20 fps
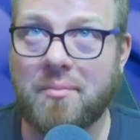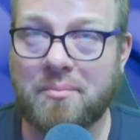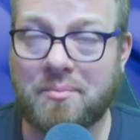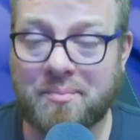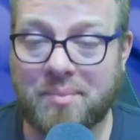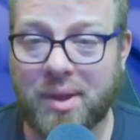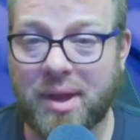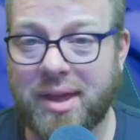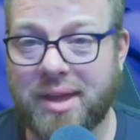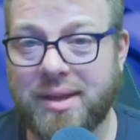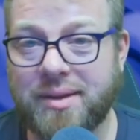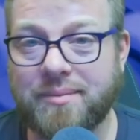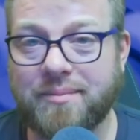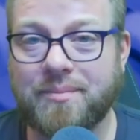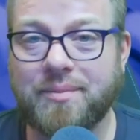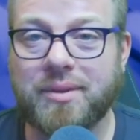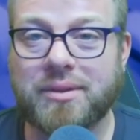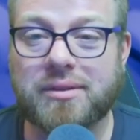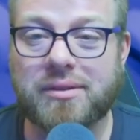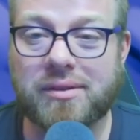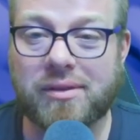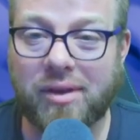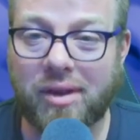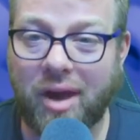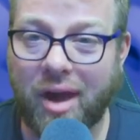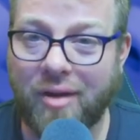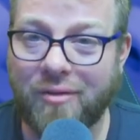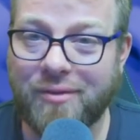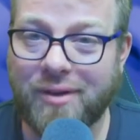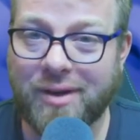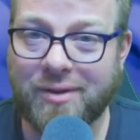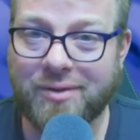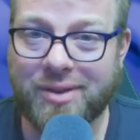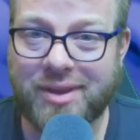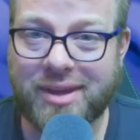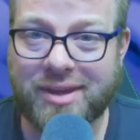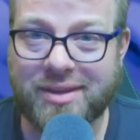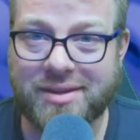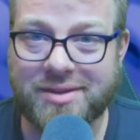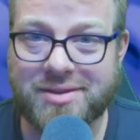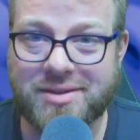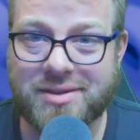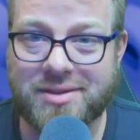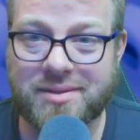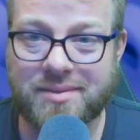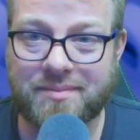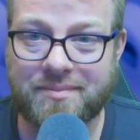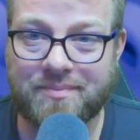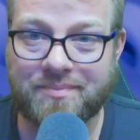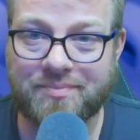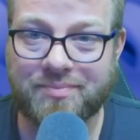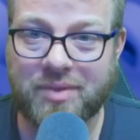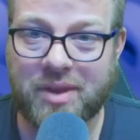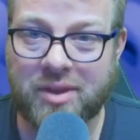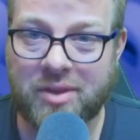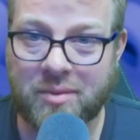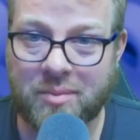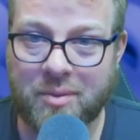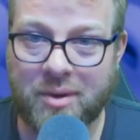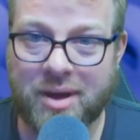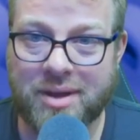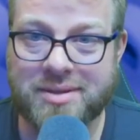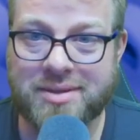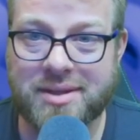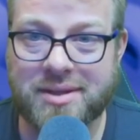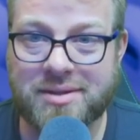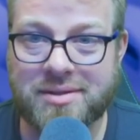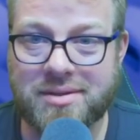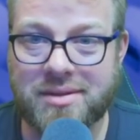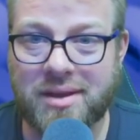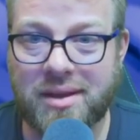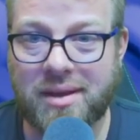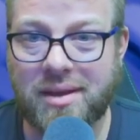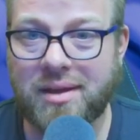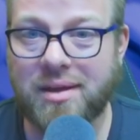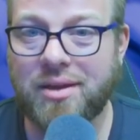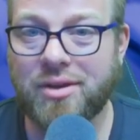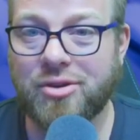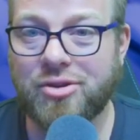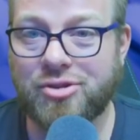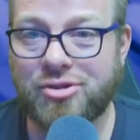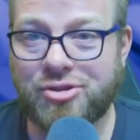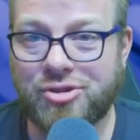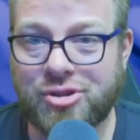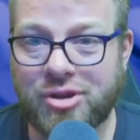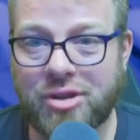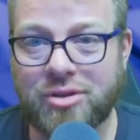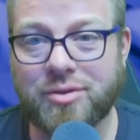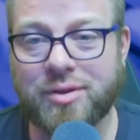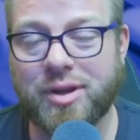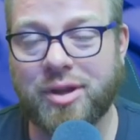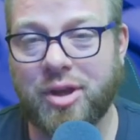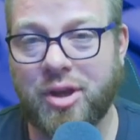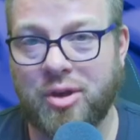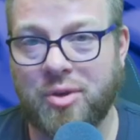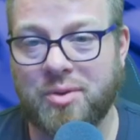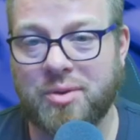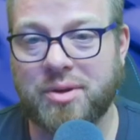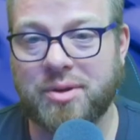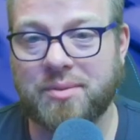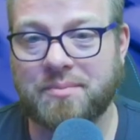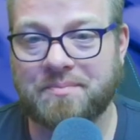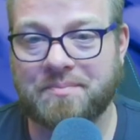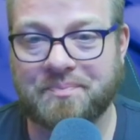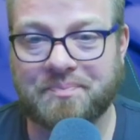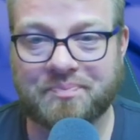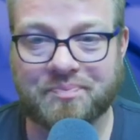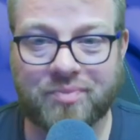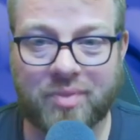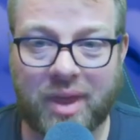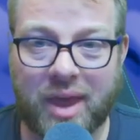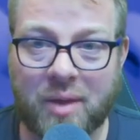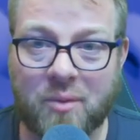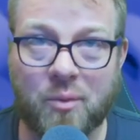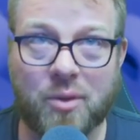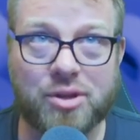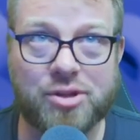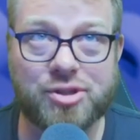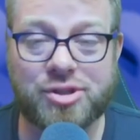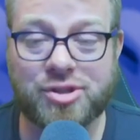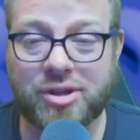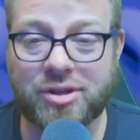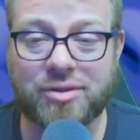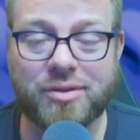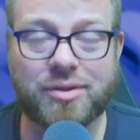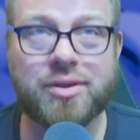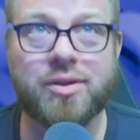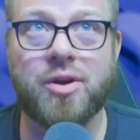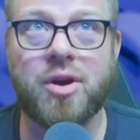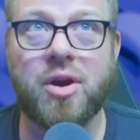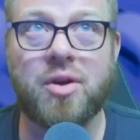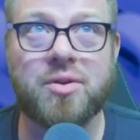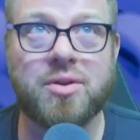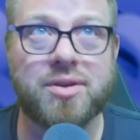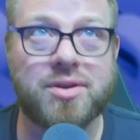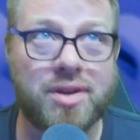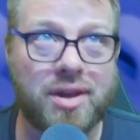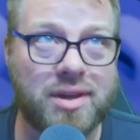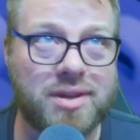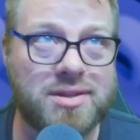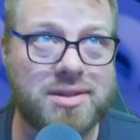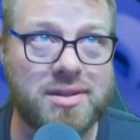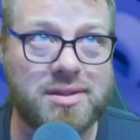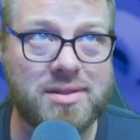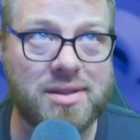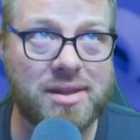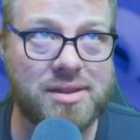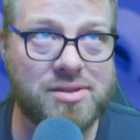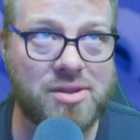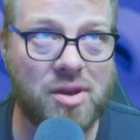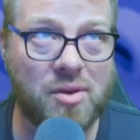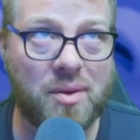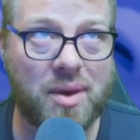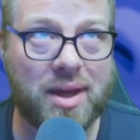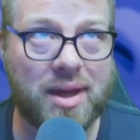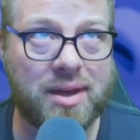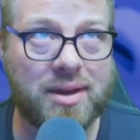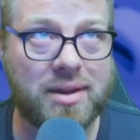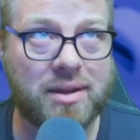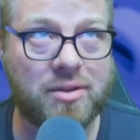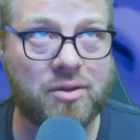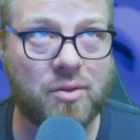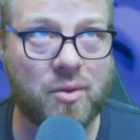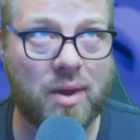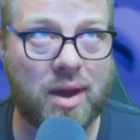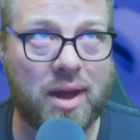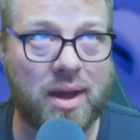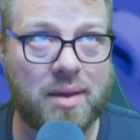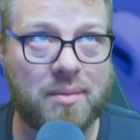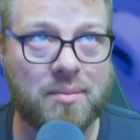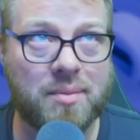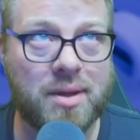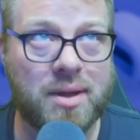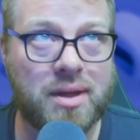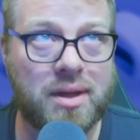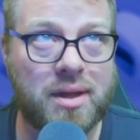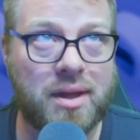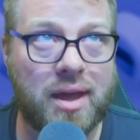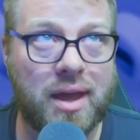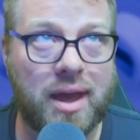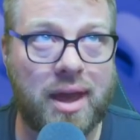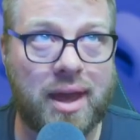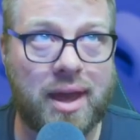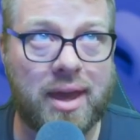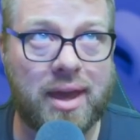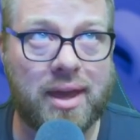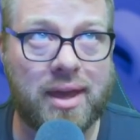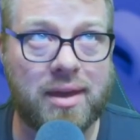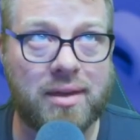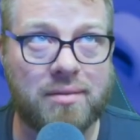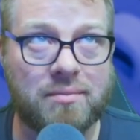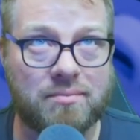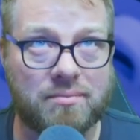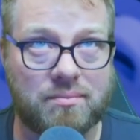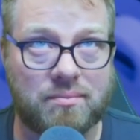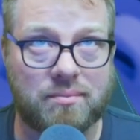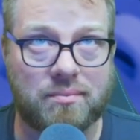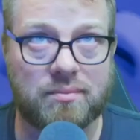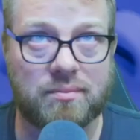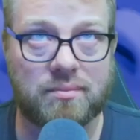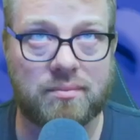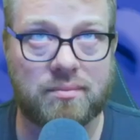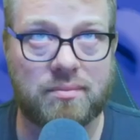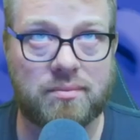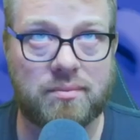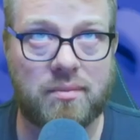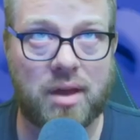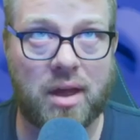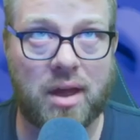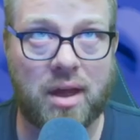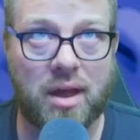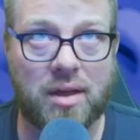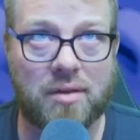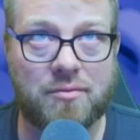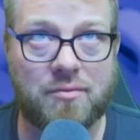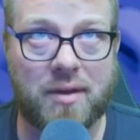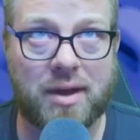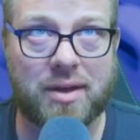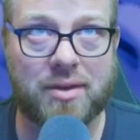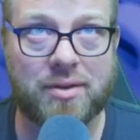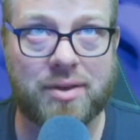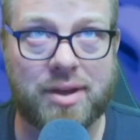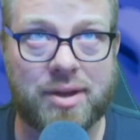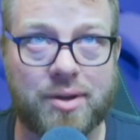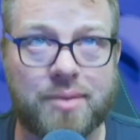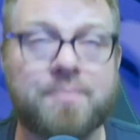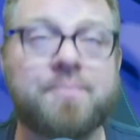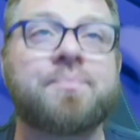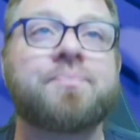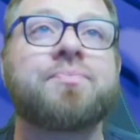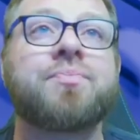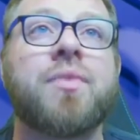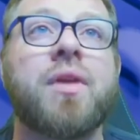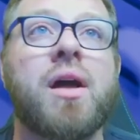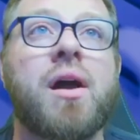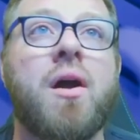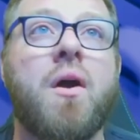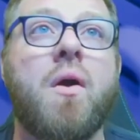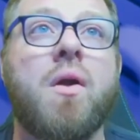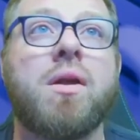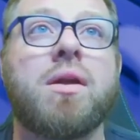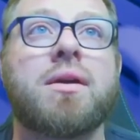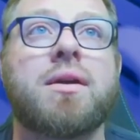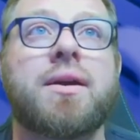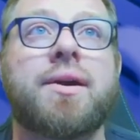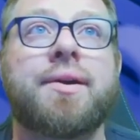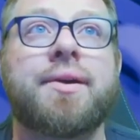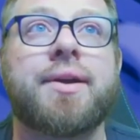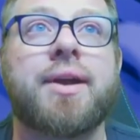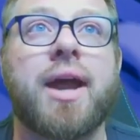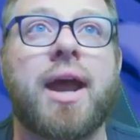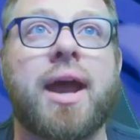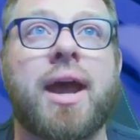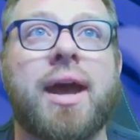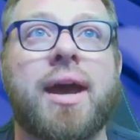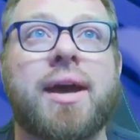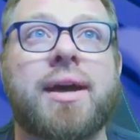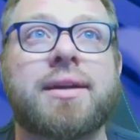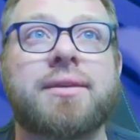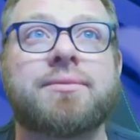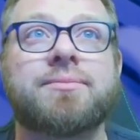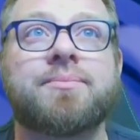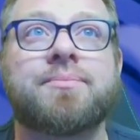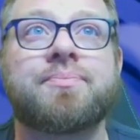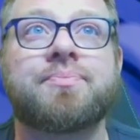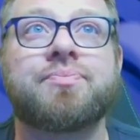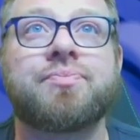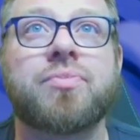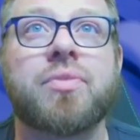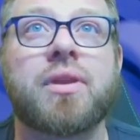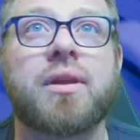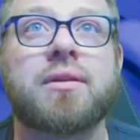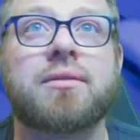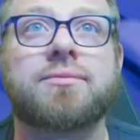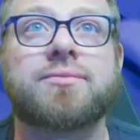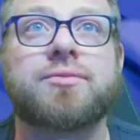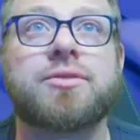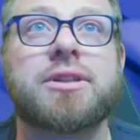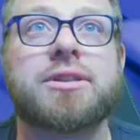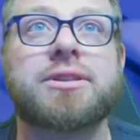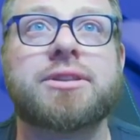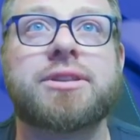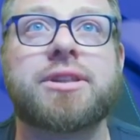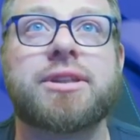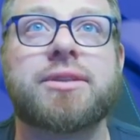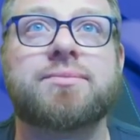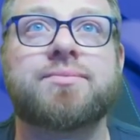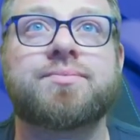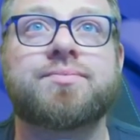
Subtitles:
But I found this in the process, Shutter Encoder. And what Shutter Encoder does is, let's go ahead and grab a file here. And let's see.